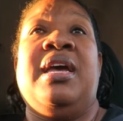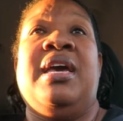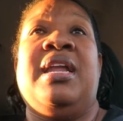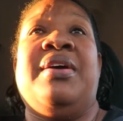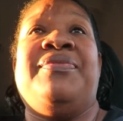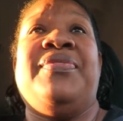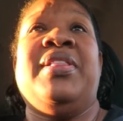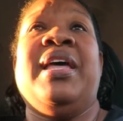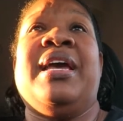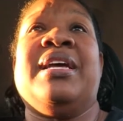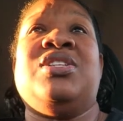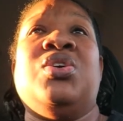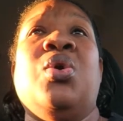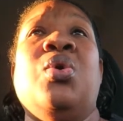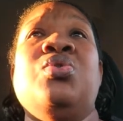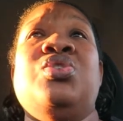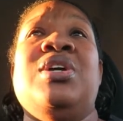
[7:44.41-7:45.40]
and I feel like I
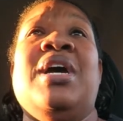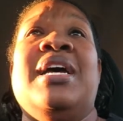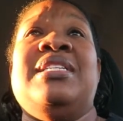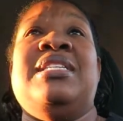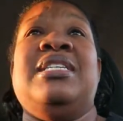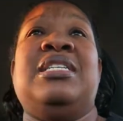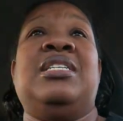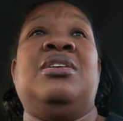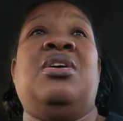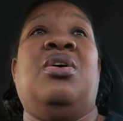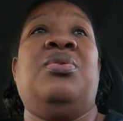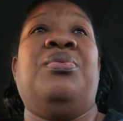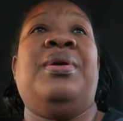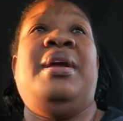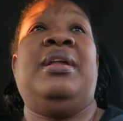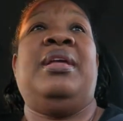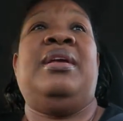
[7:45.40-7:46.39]
told you guys this
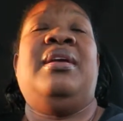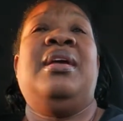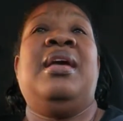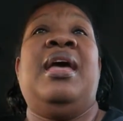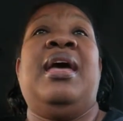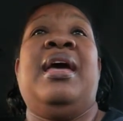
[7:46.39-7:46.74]
already,